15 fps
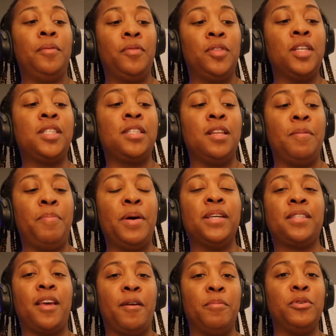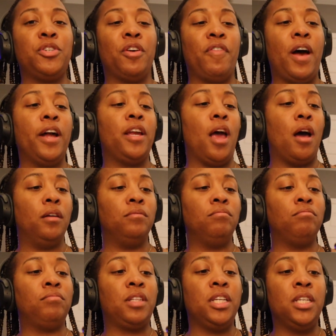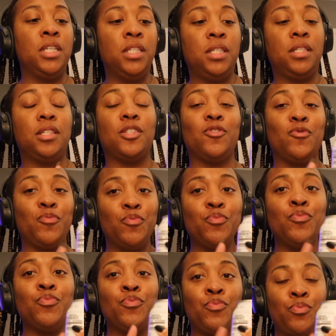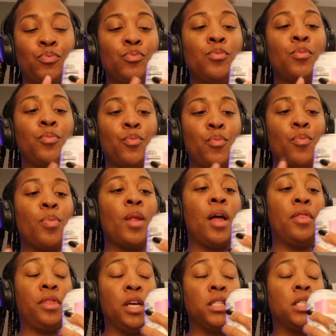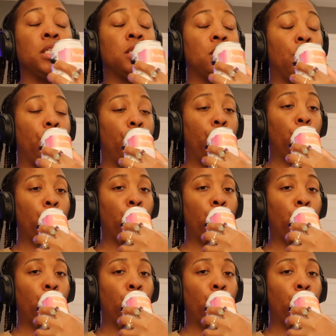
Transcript: This is the best kombucha I've had yet. This is good.